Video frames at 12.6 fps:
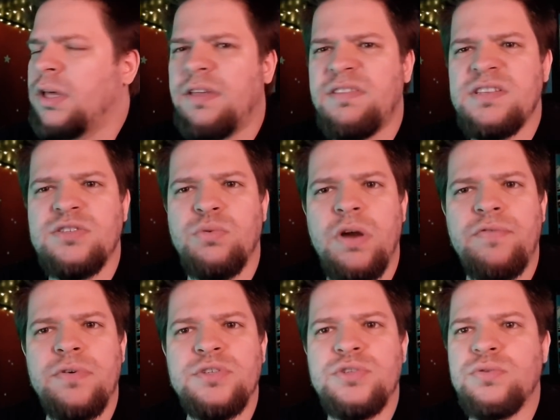Is this a
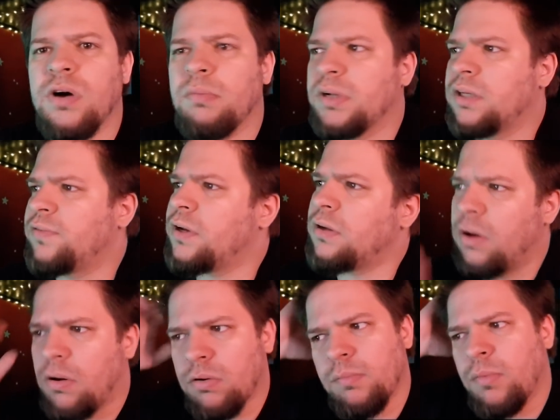reference to Oblivion
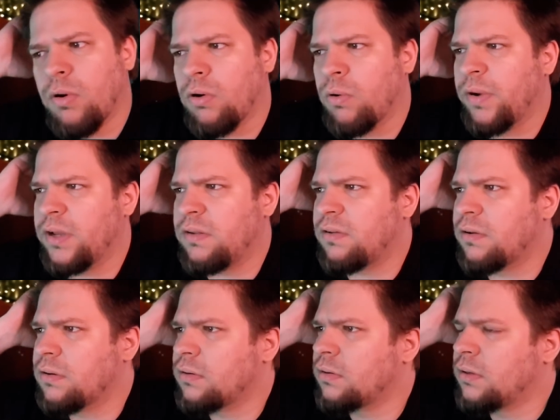or Morrowind?
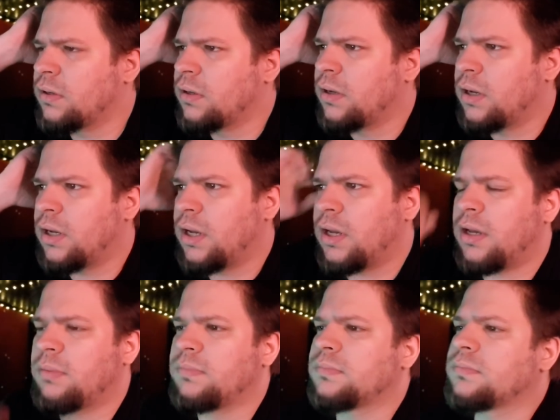
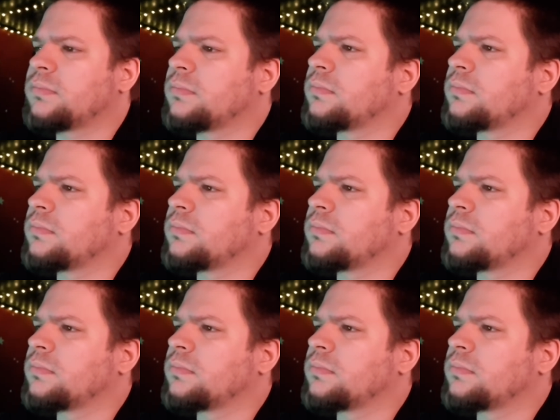And